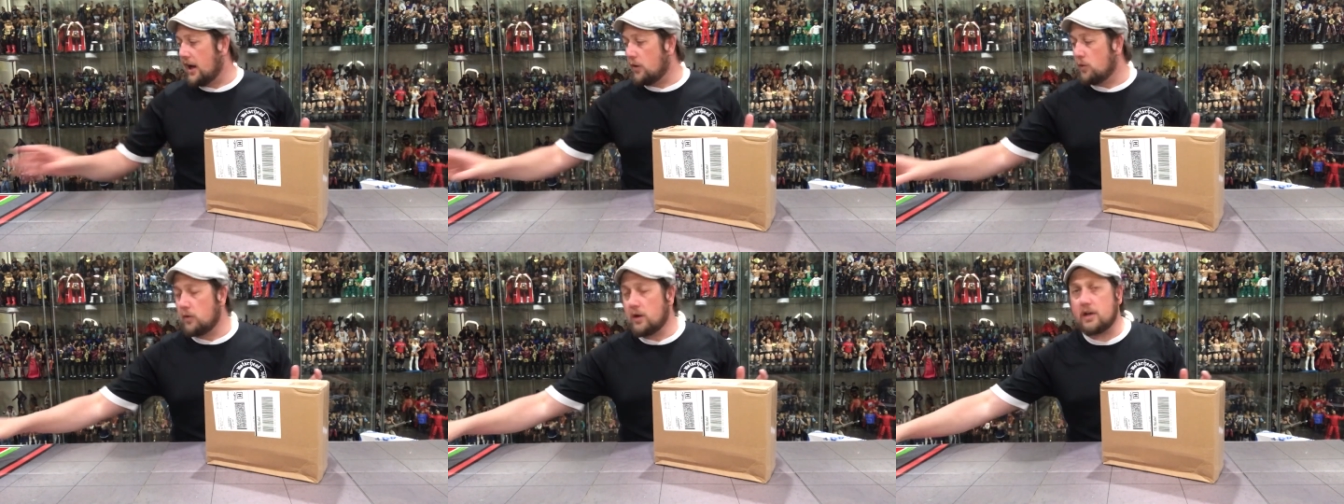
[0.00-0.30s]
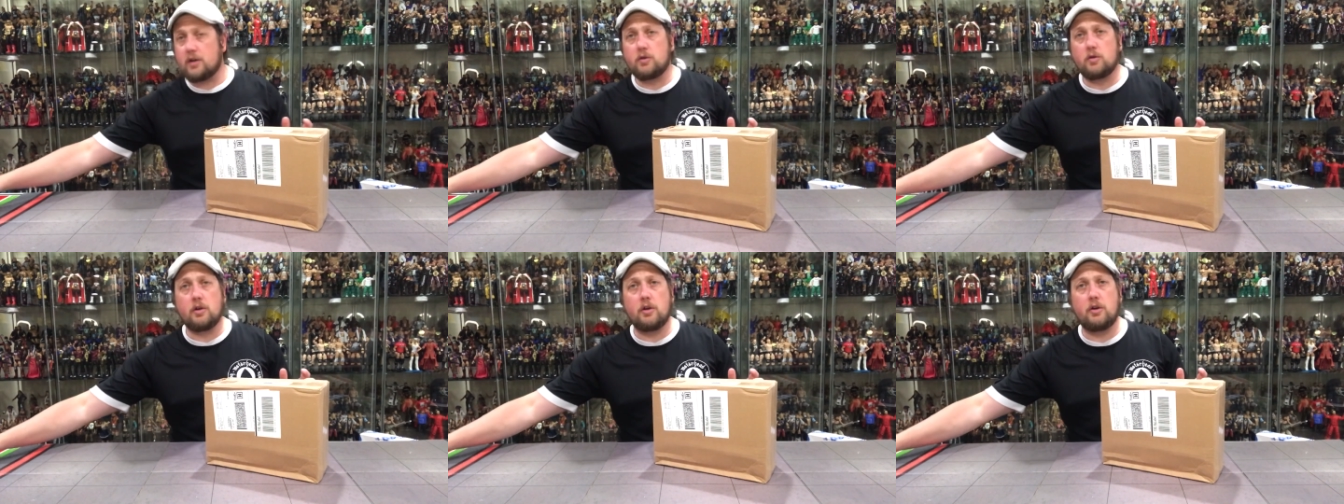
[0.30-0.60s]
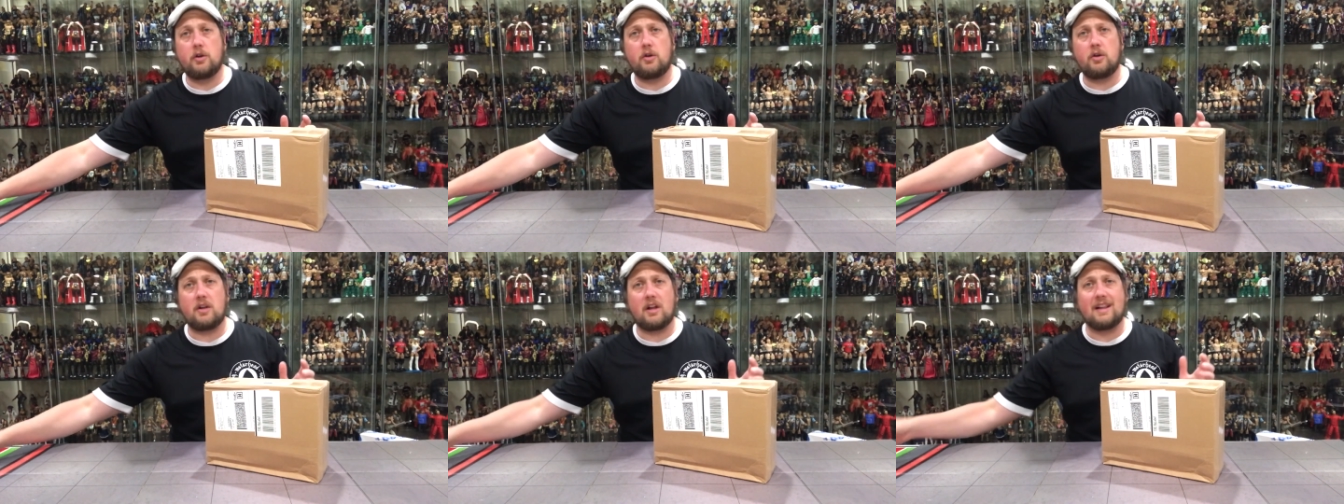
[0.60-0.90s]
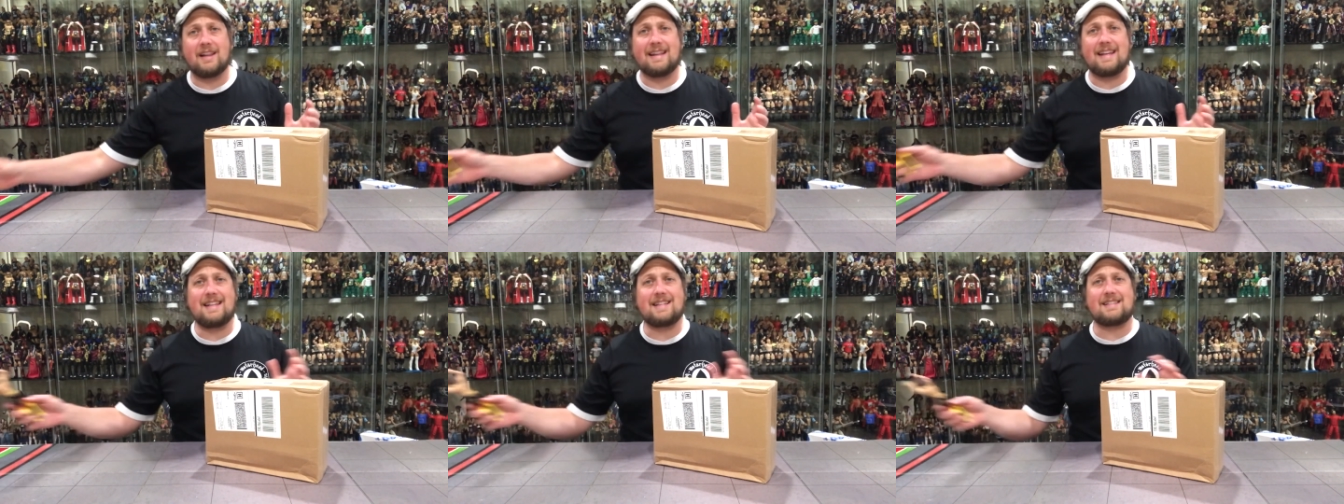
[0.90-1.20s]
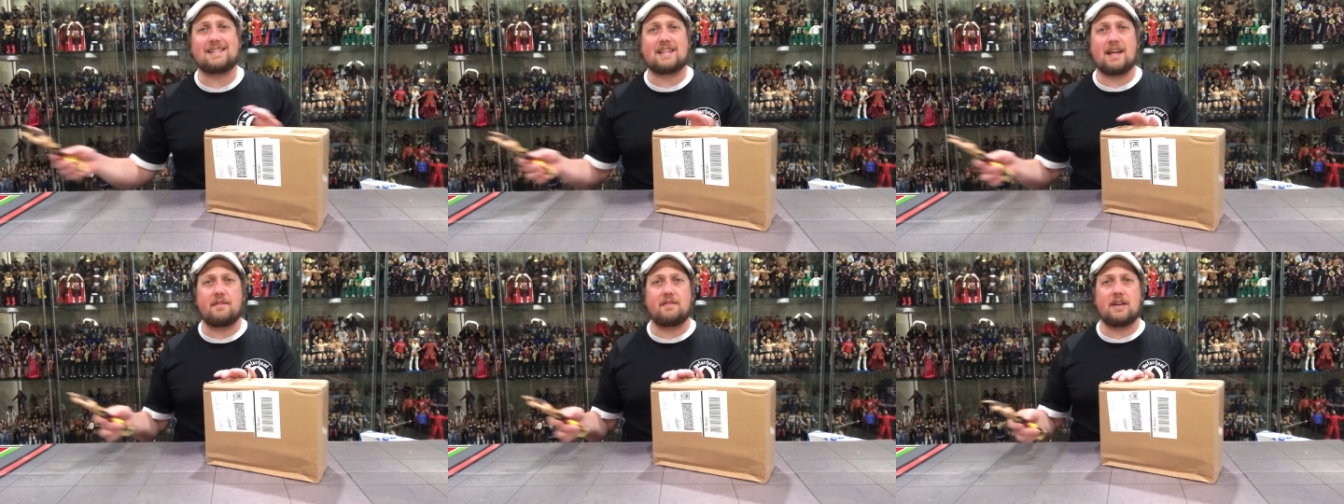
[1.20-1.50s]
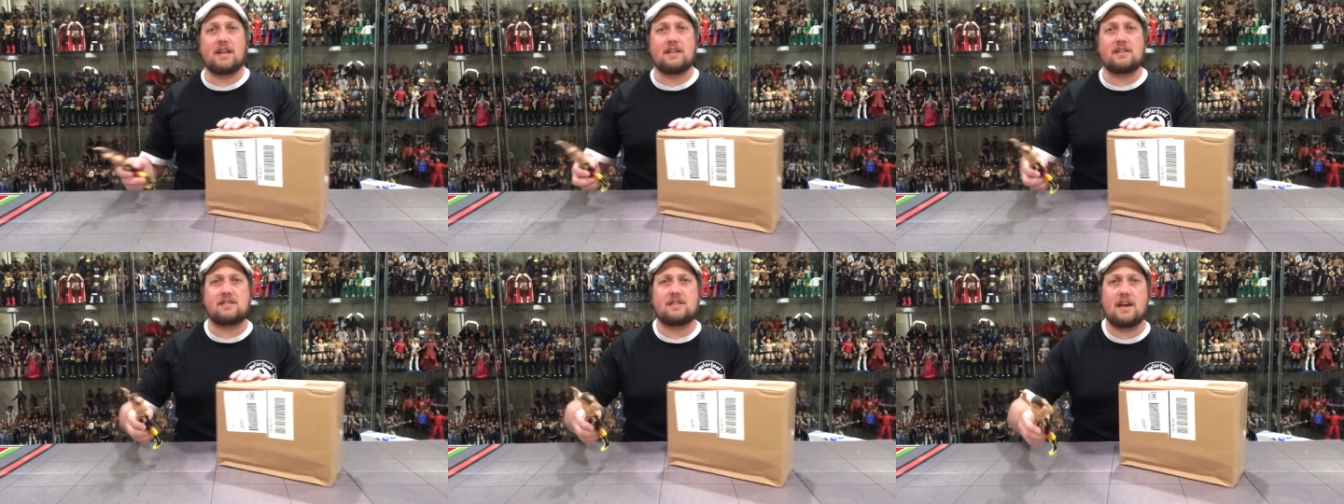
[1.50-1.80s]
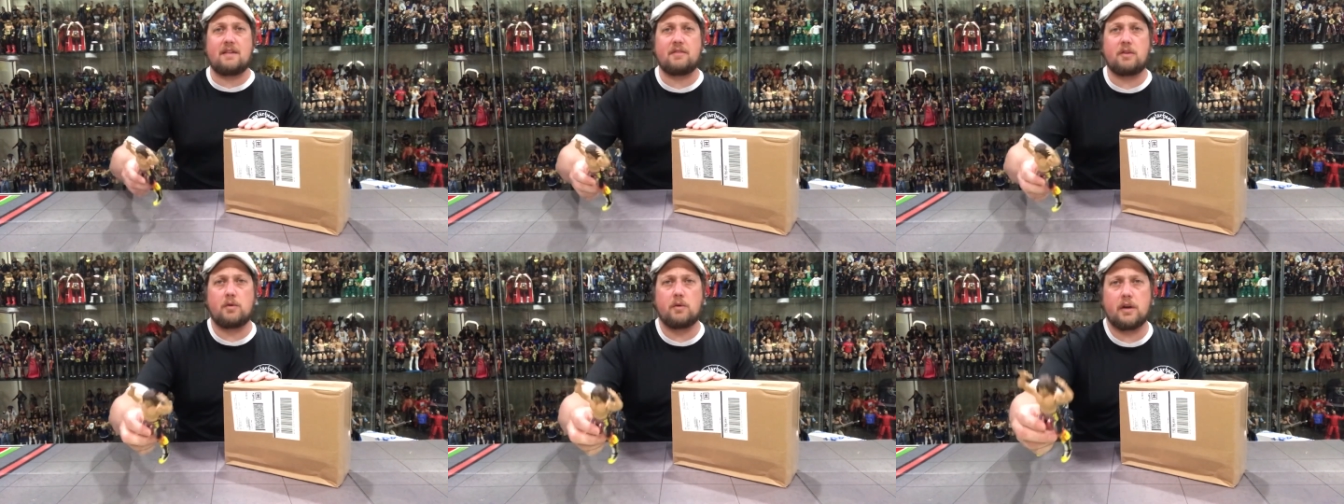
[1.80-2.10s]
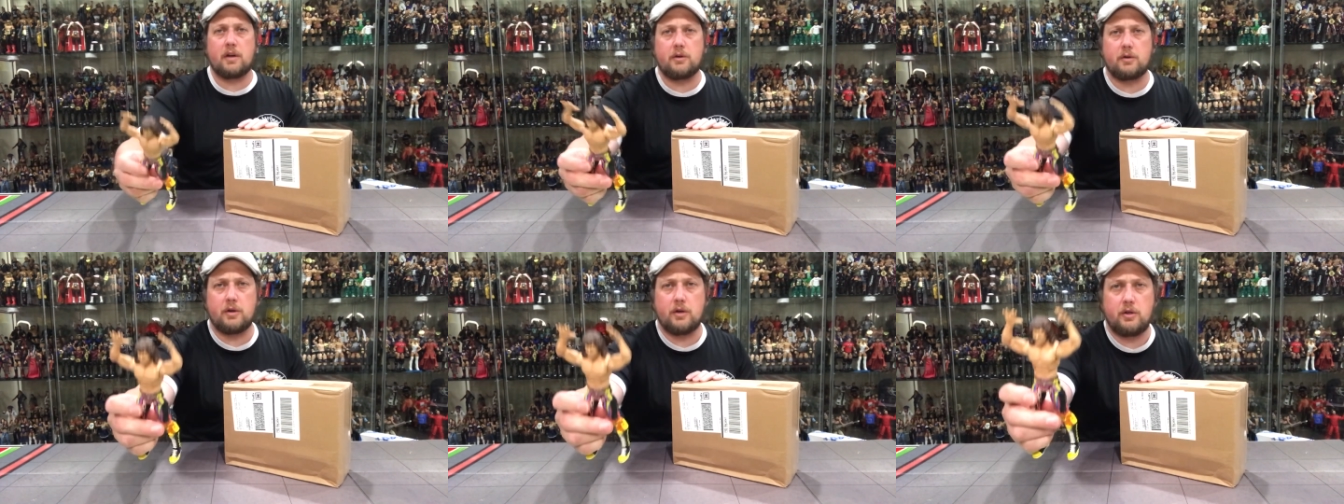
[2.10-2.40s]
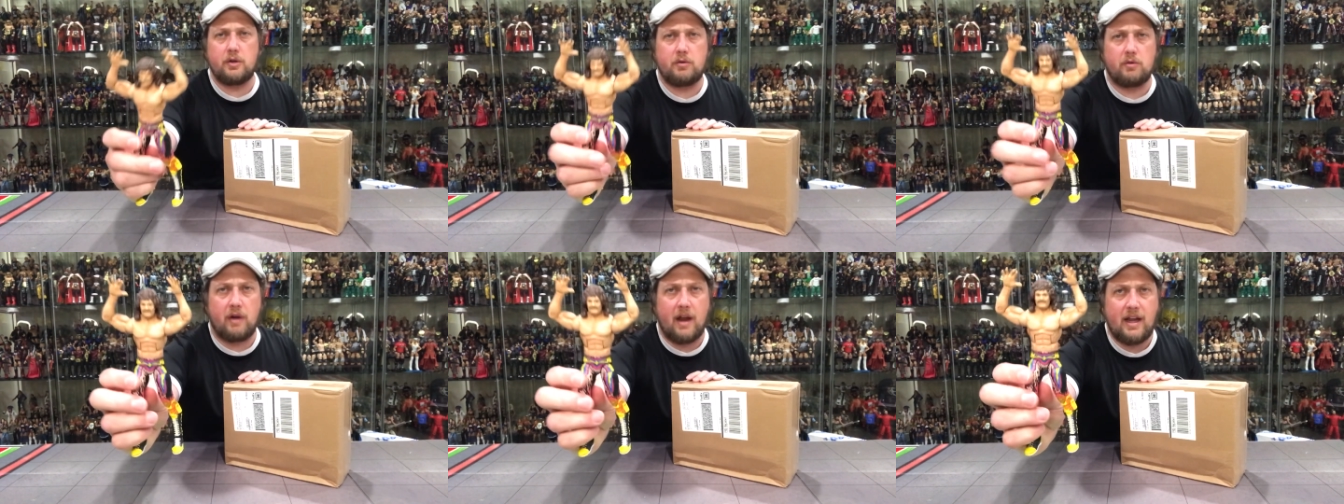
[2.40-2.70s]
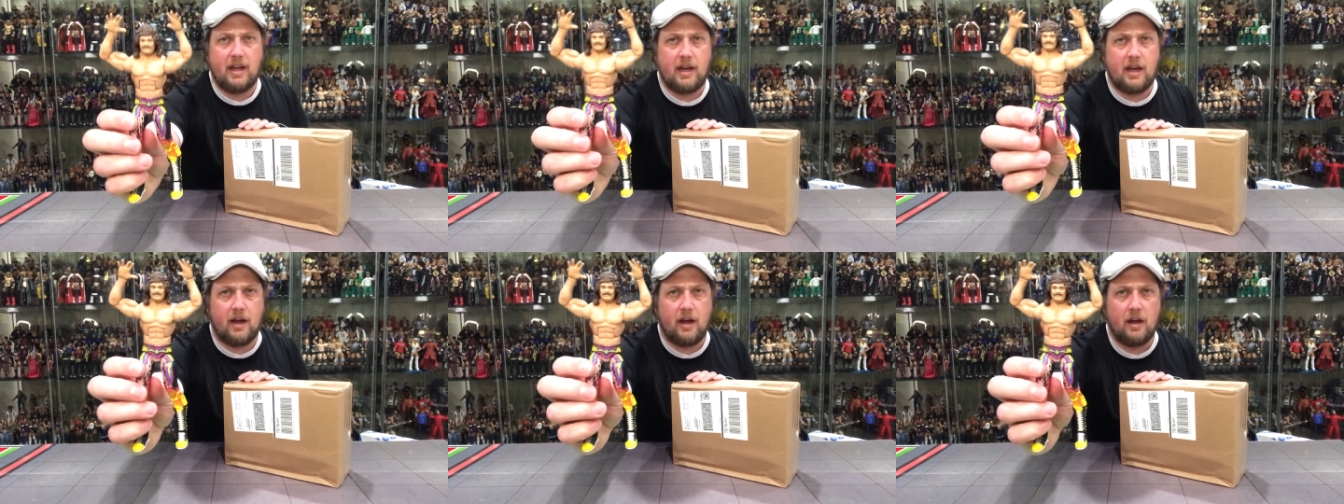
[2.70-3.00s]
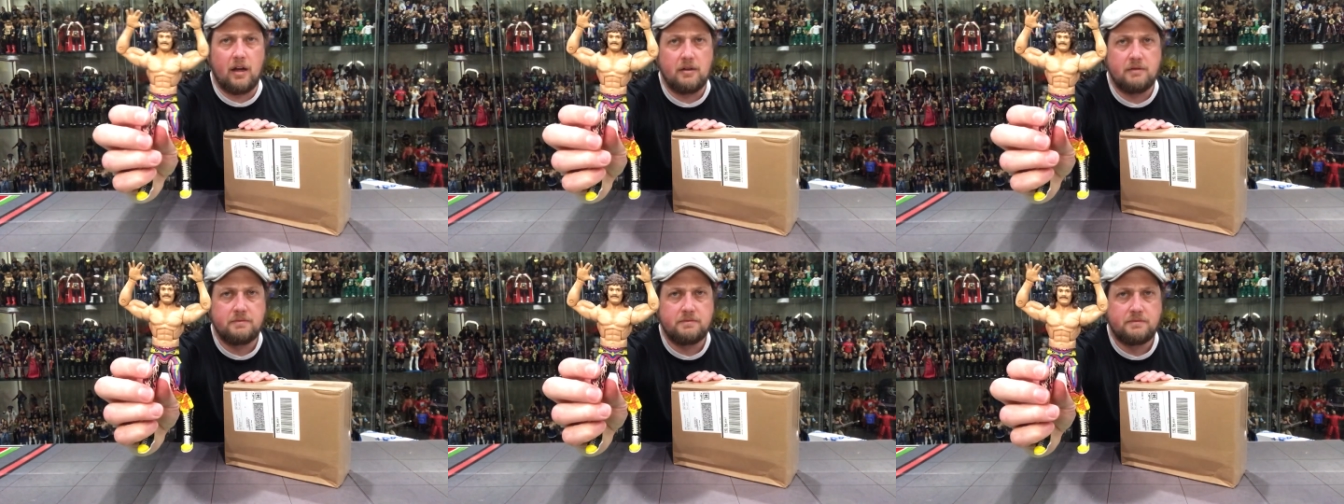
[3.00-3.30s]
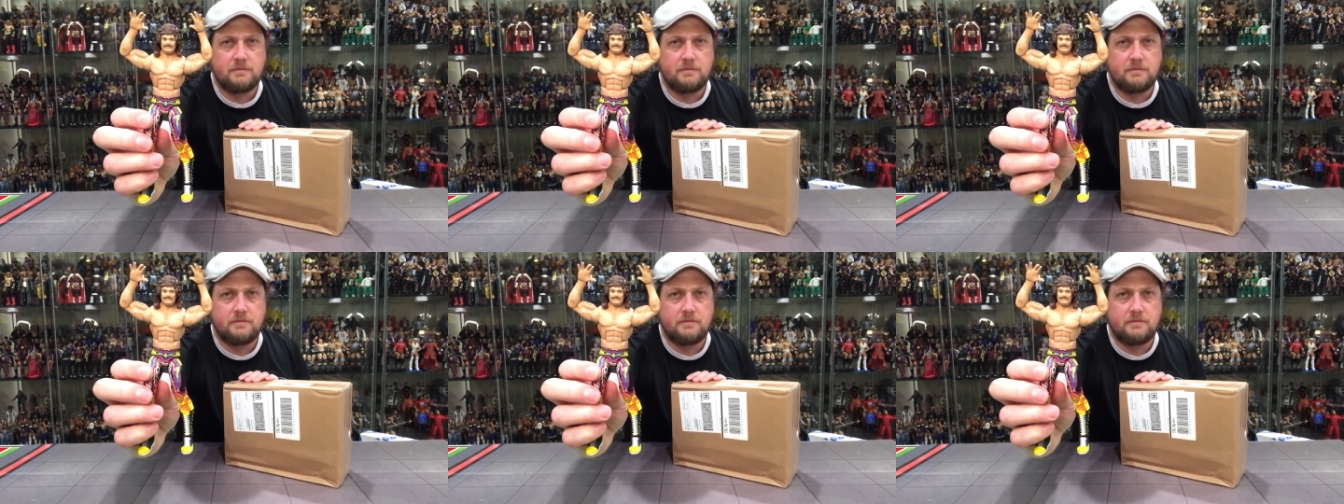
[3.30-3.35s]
Rick Rude, Elite 77 Rick Rude, right here.